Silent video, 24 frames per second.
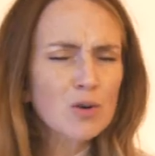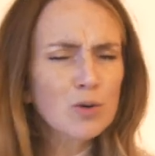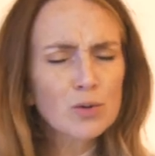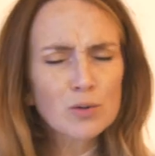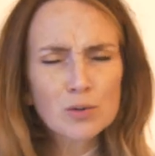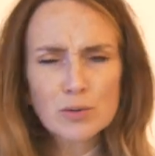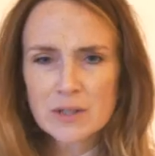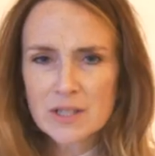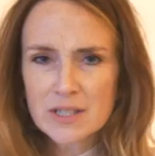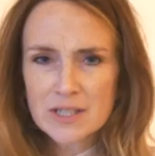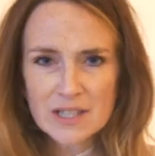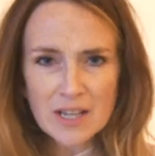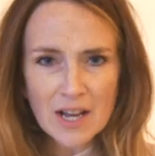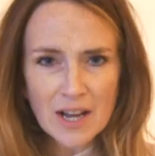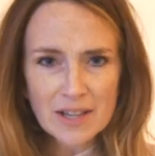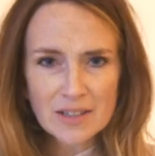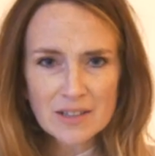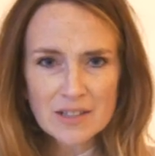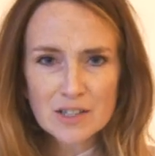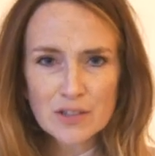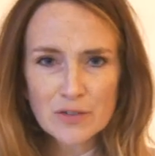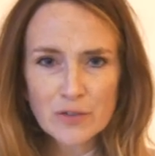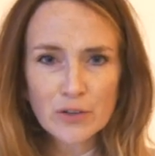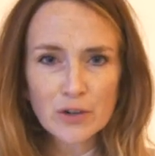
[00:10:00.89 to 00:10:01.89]
cool
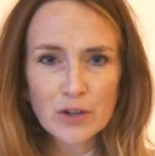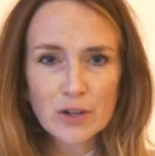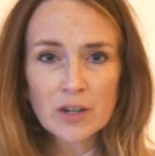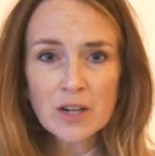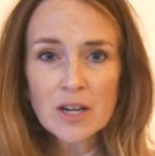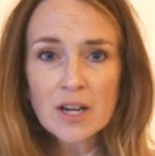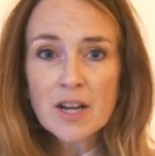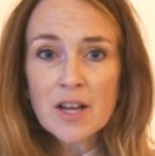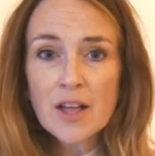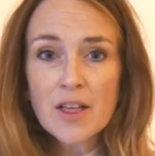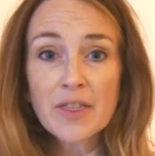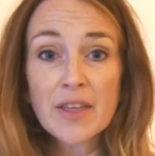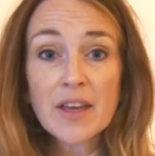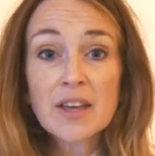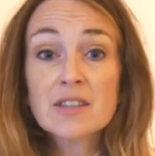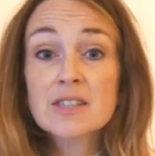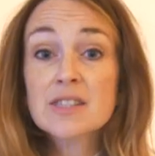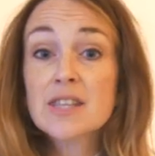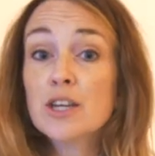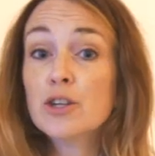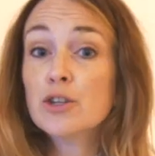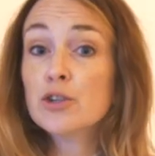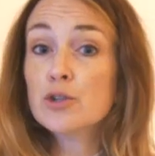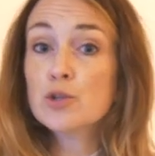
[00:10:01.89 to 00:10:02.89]
designs for
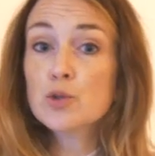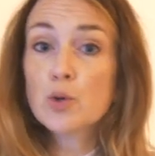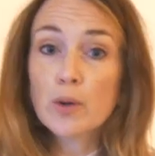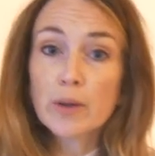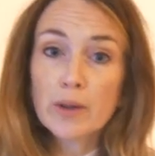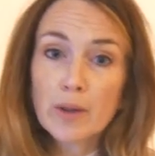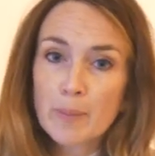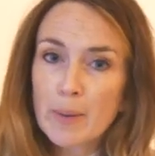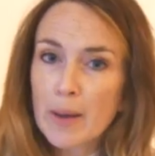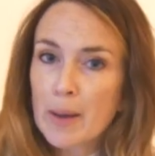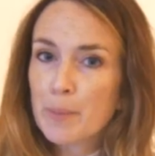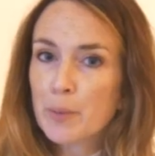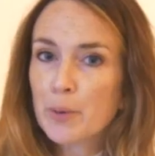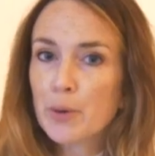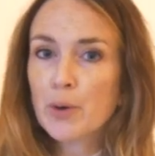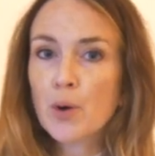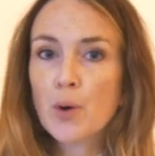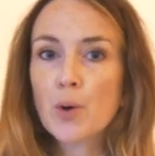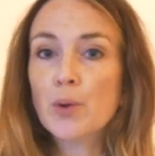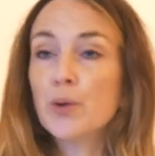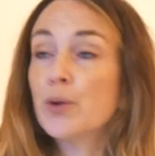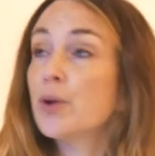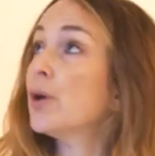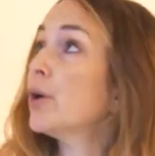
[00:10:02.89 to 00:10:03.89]
things like your toilet paper
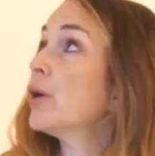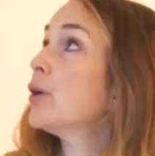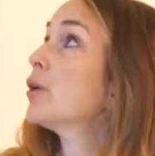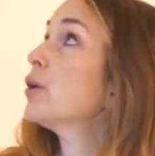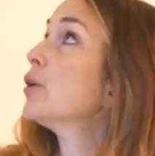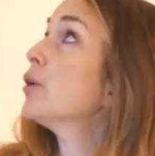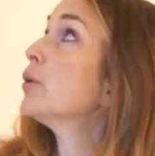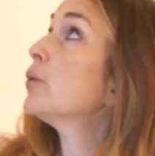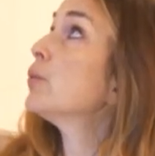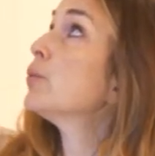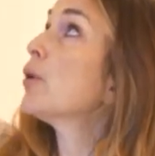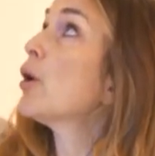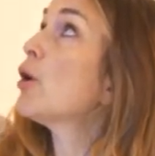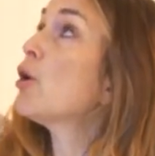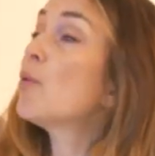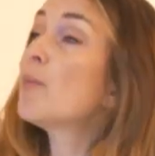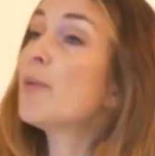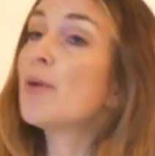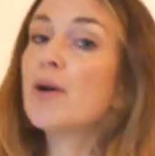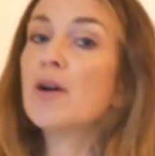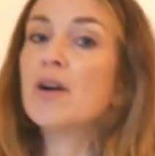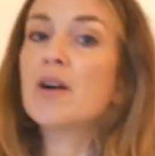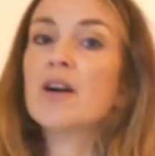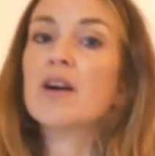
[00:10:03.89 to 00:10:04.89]
holder, your
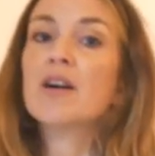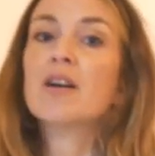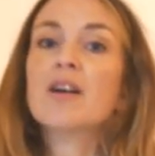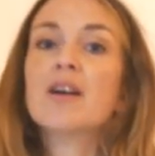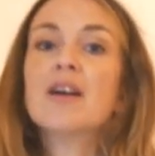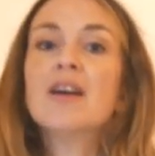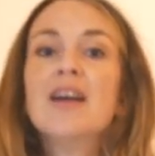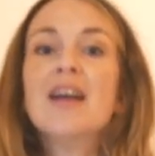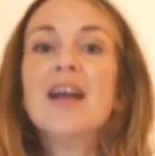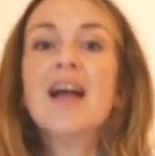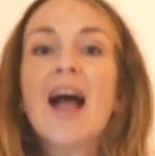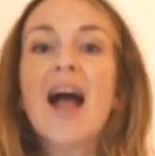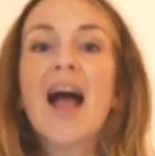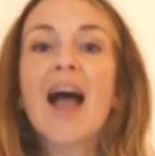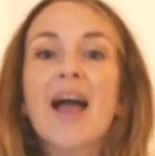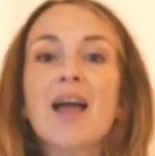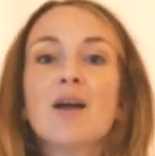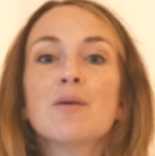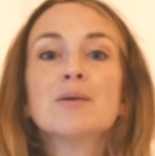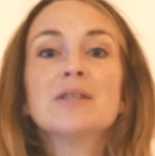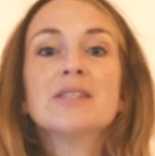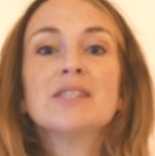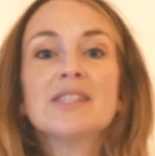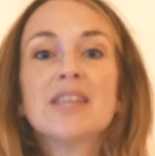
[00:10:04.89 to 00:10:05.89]
robe hook,
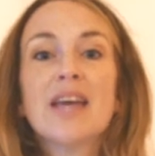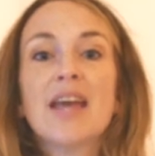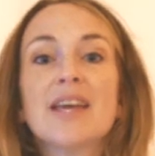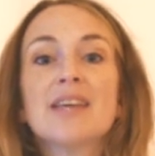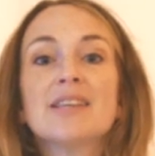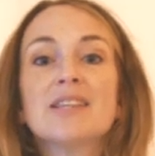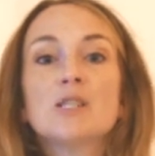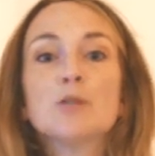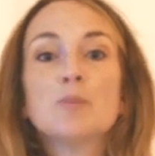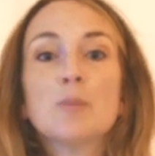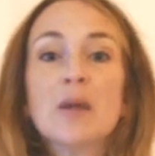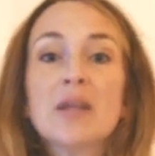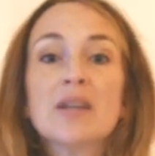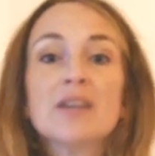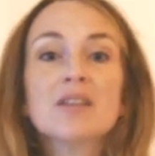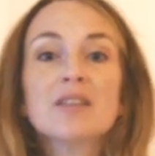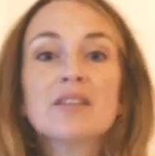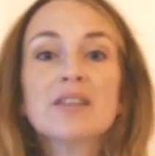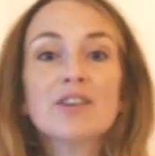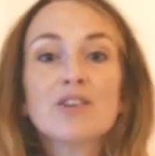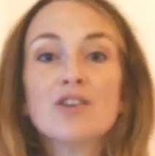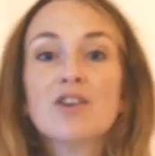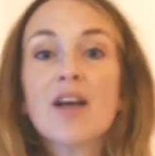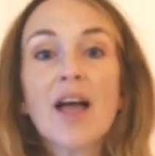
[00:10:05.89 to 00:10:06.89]
I would say spend
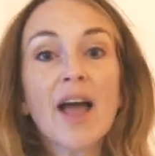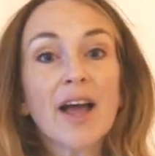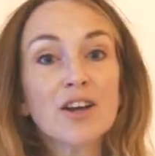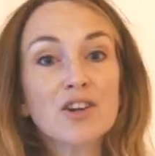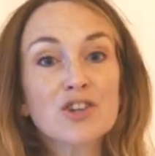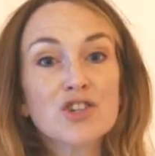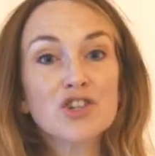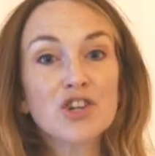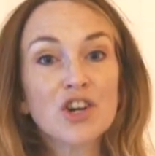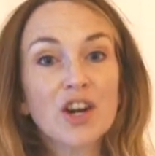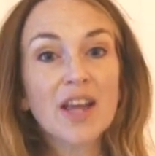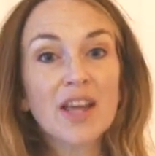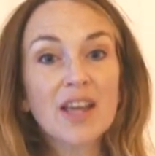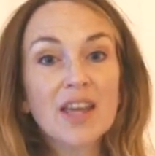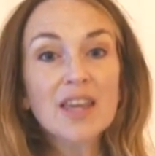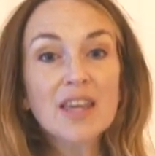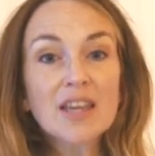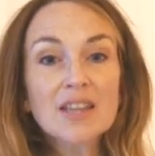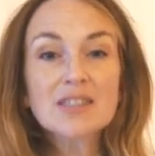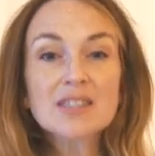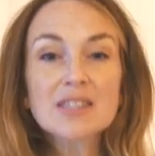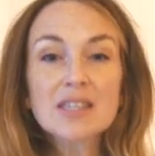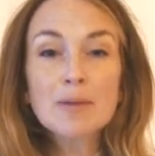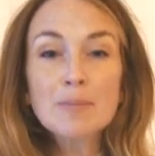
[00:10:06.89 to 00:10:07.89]
a little extra and
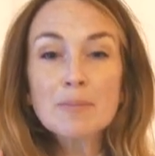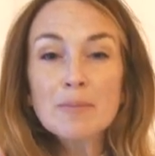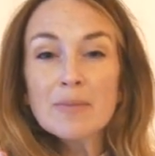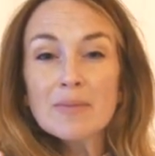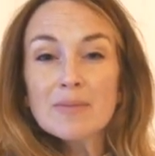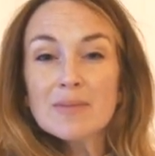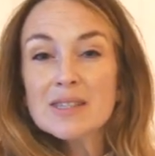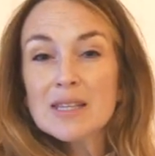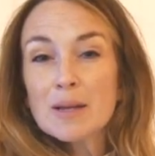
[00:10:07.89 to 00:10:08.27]
get some